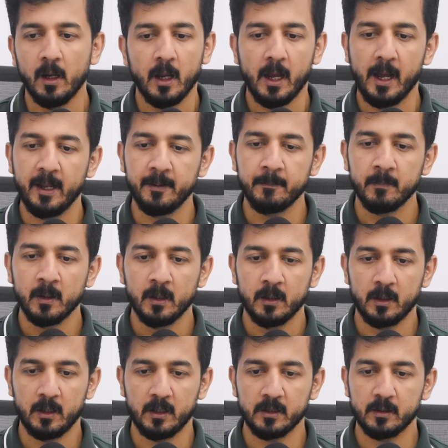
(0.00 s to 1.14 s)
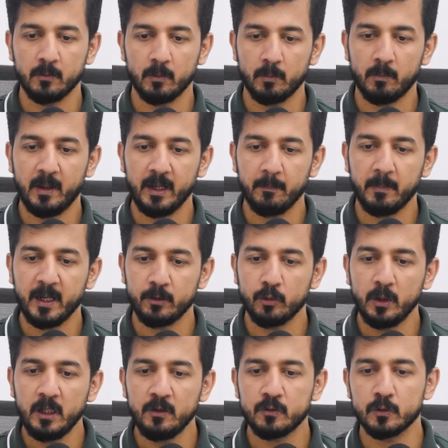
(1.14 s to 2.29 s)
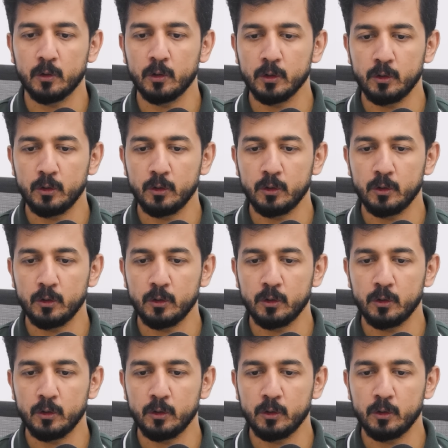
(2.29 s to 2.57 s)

And by doing so,